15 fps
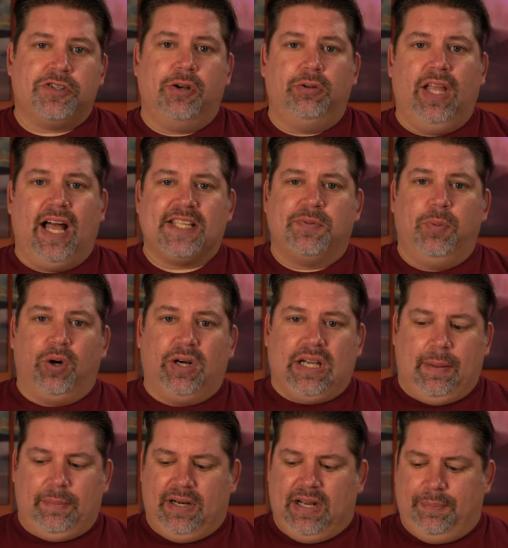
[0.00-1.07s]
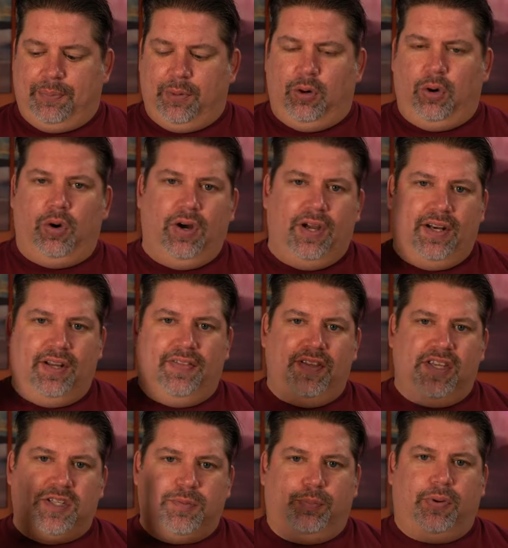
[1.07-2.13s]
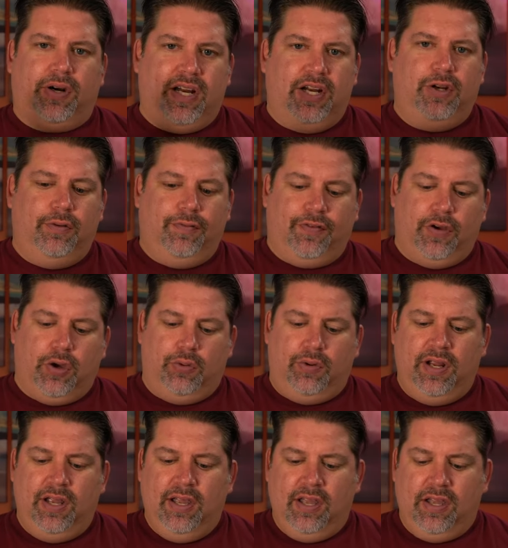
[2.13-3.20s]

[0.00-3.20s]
So lots more coming up on this brand new phone.